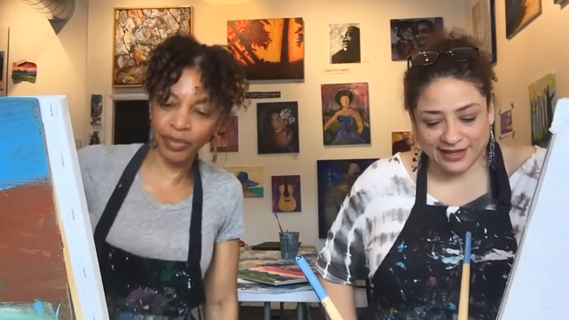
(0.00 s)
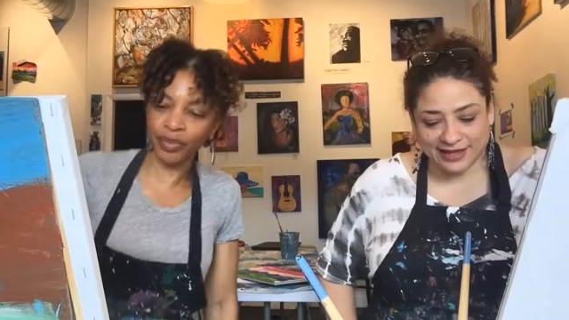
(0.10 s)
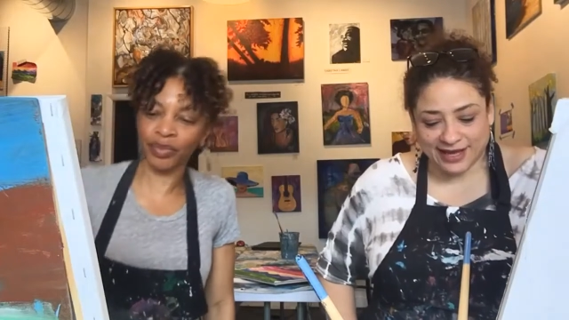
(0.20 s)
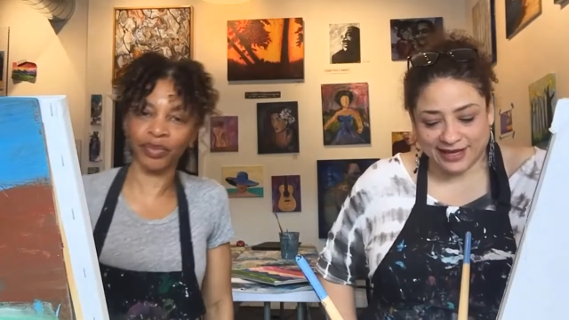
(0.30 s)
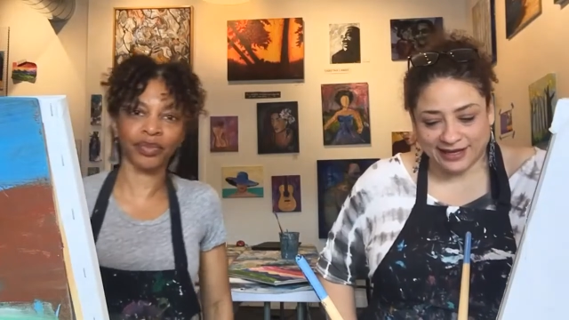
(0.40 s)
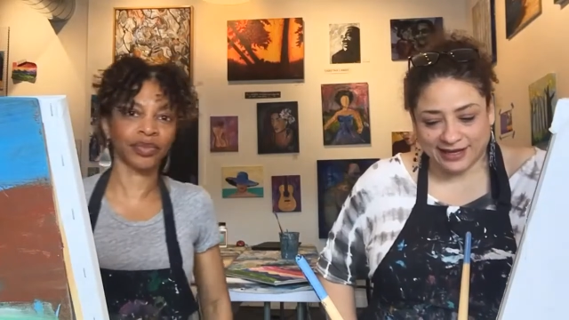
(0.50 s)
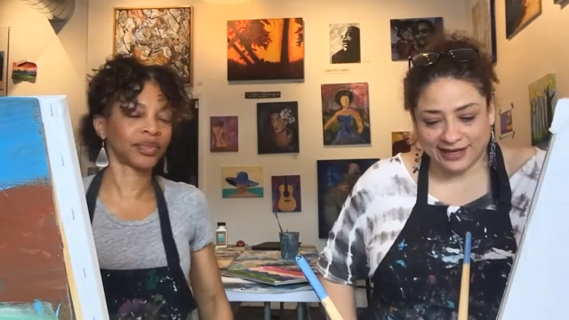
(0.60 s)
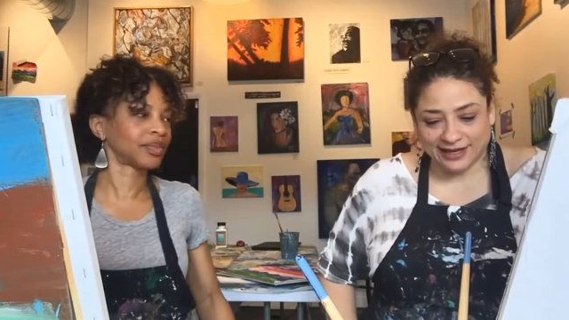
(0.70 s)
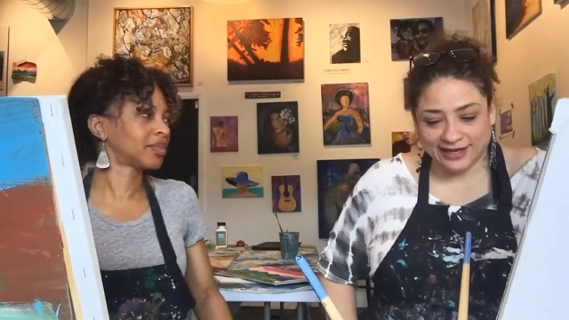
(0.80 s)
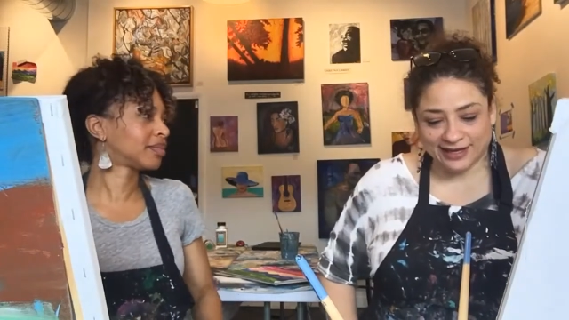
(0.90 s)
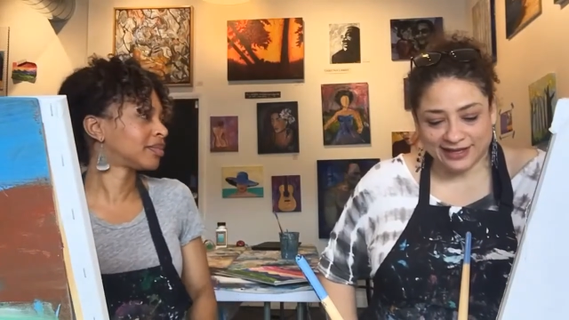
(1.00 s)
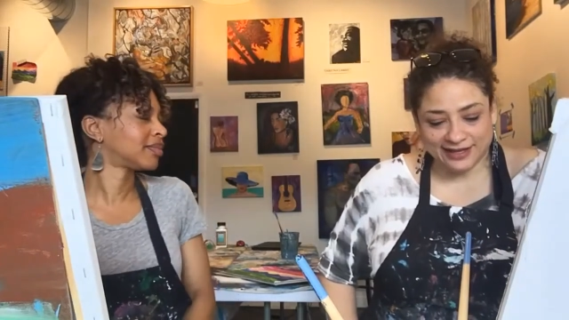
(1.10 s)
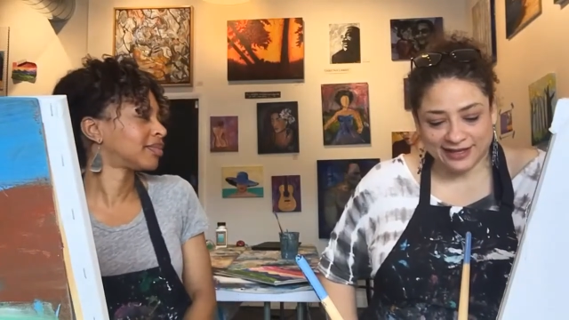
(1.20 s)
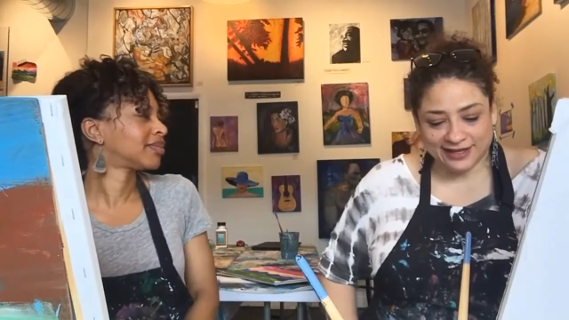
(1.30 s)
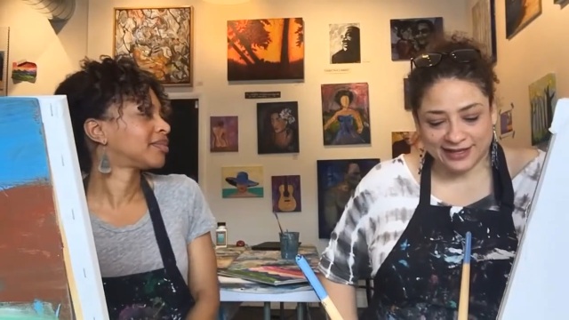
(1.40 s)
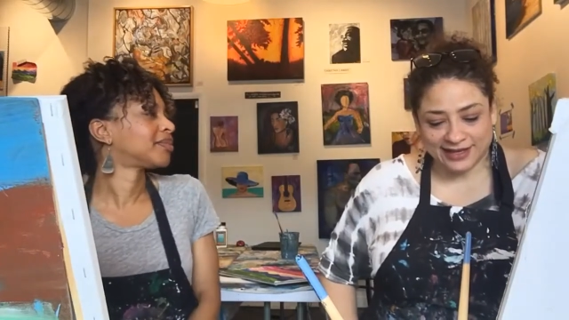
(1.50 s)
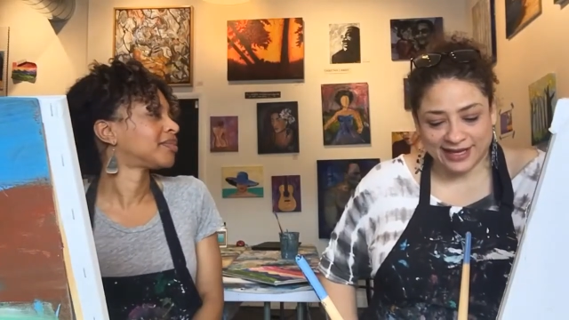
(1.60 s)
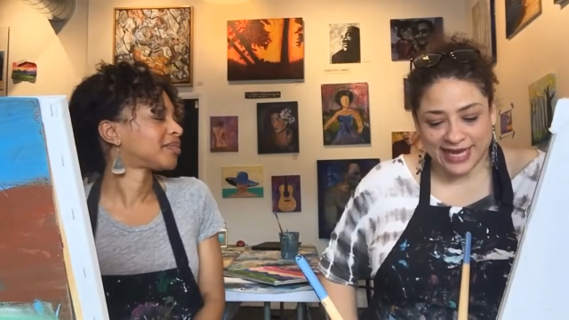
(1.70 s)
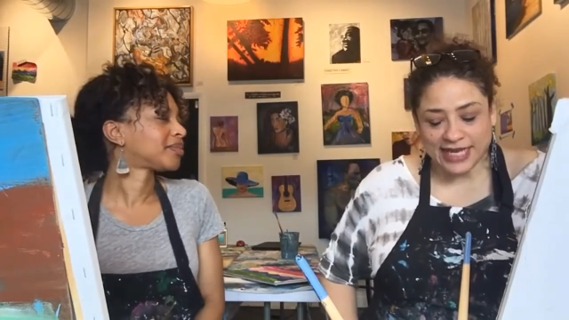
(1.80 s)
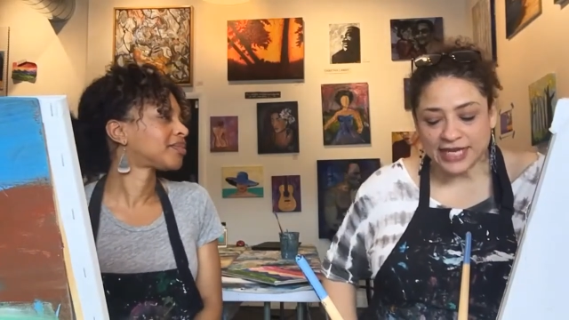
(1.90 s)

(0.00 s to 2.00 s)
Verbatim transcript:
Speaker 1: that it,